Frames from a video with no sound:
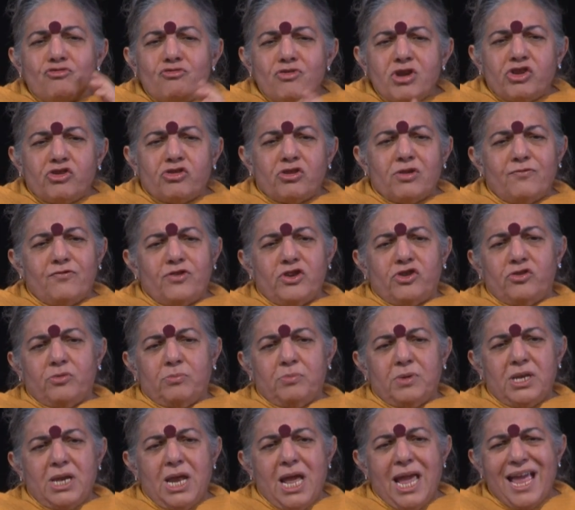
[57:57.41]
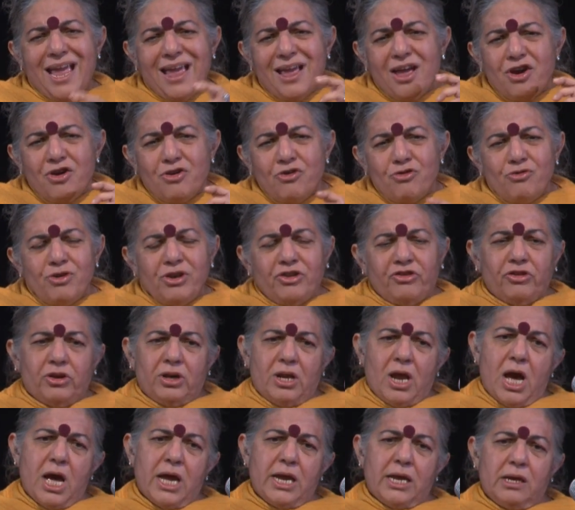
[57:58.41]
rich in vitamin A, rich
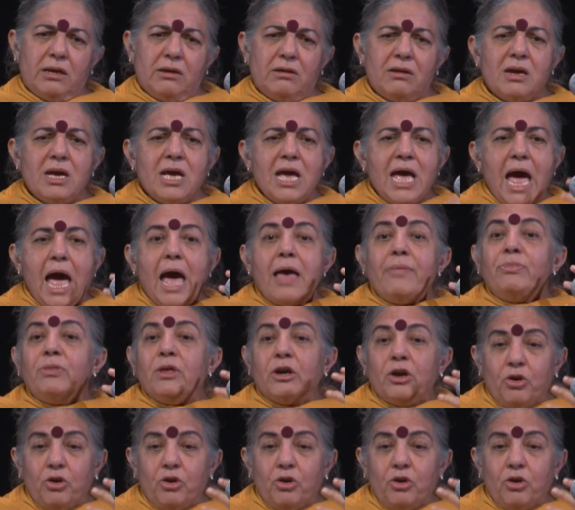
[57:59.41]
in iron, and the